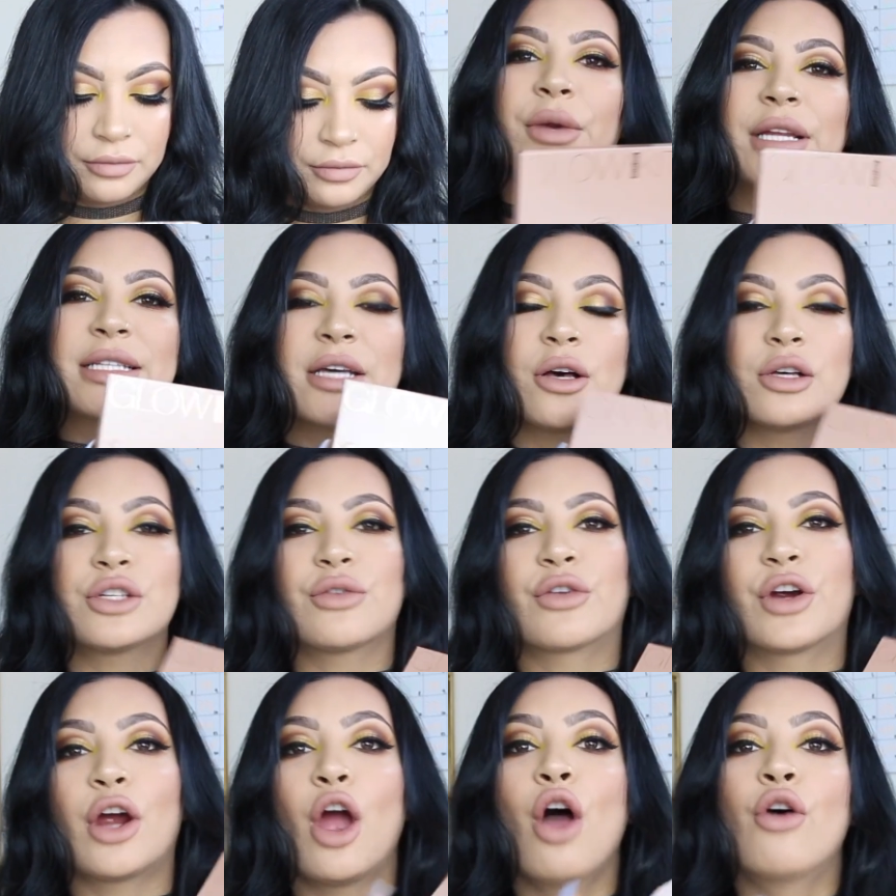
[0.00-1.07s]
retails
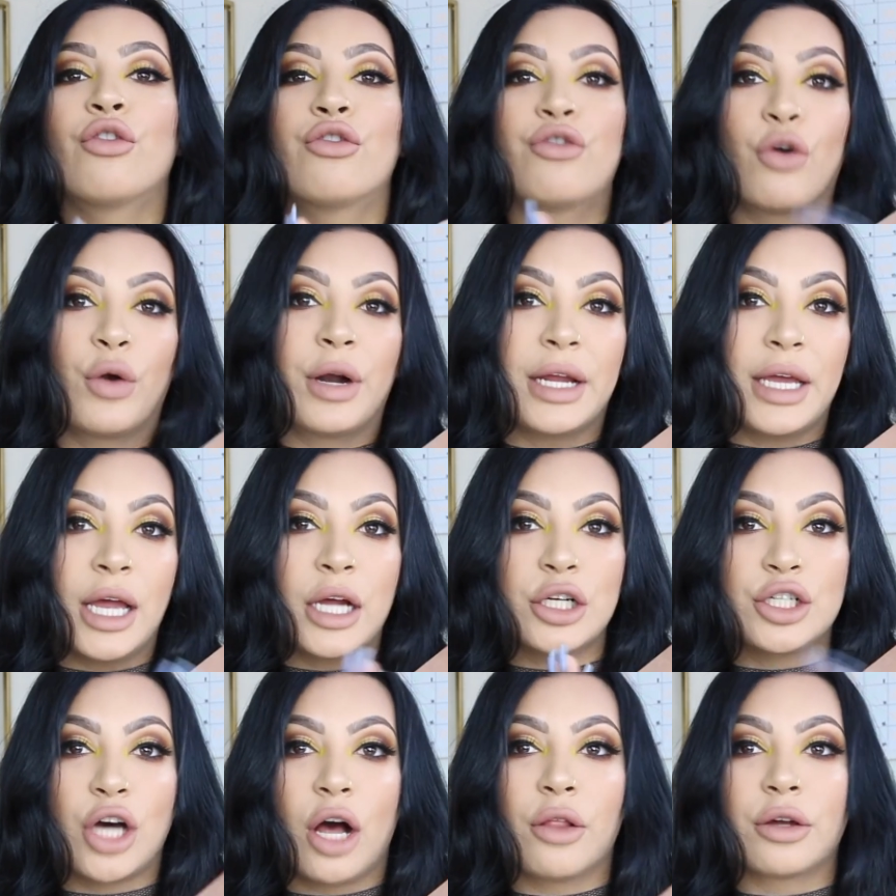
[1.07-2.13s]
for forty
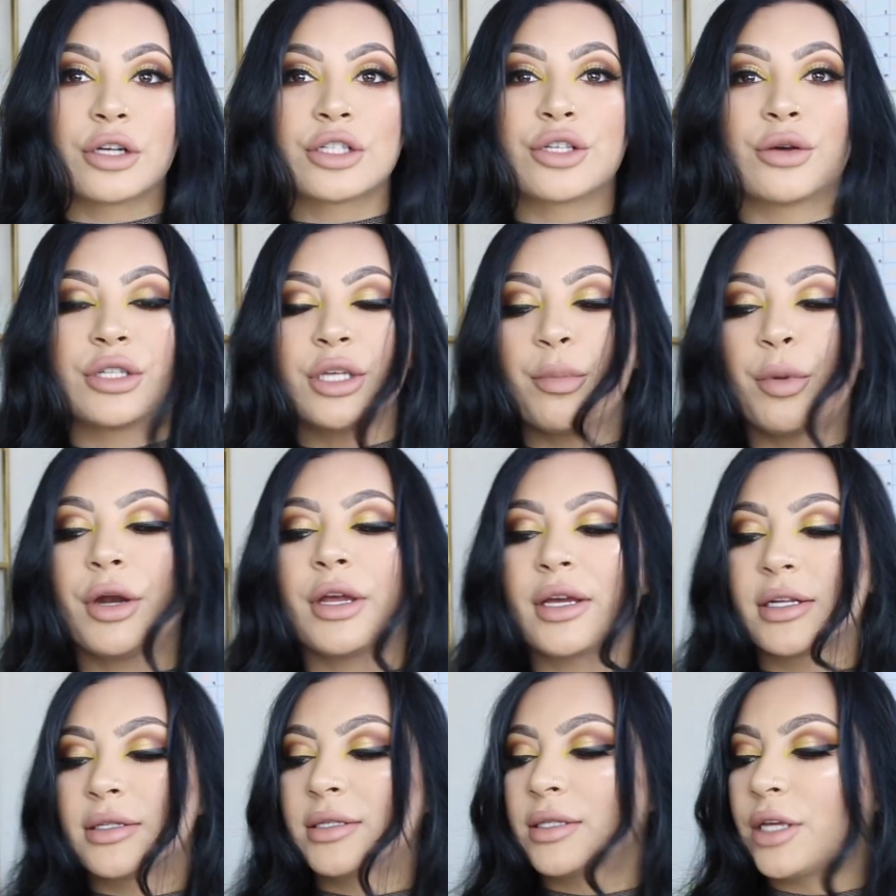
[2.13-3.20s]
dollars. So it's a pretty
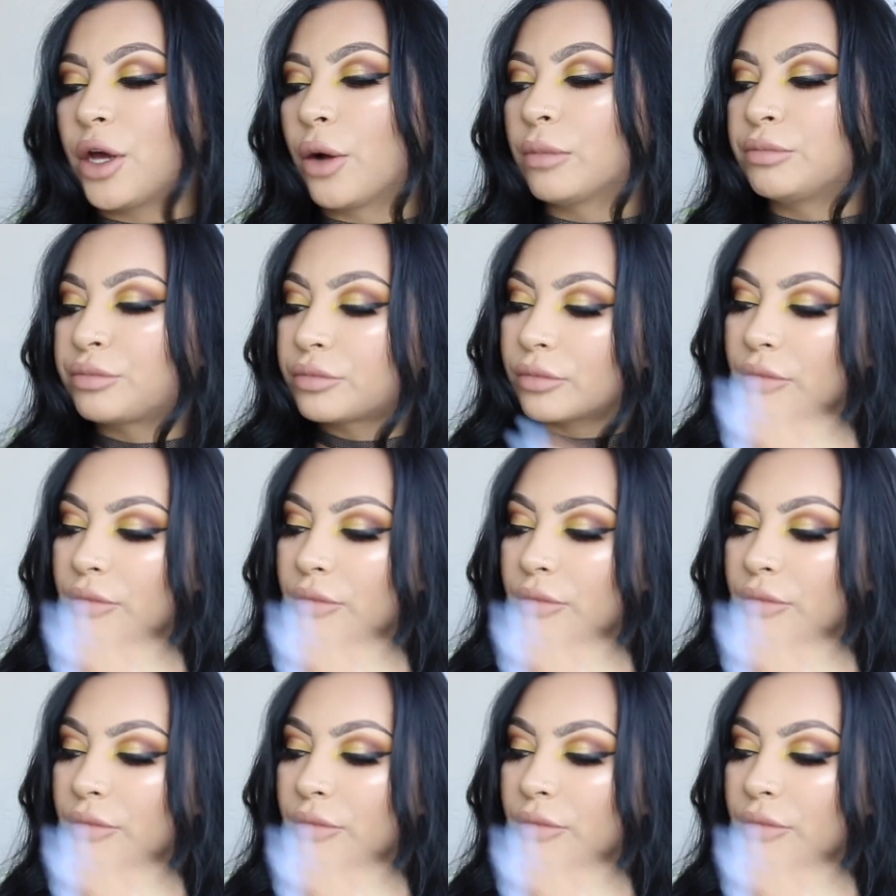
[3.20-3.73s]
good steal.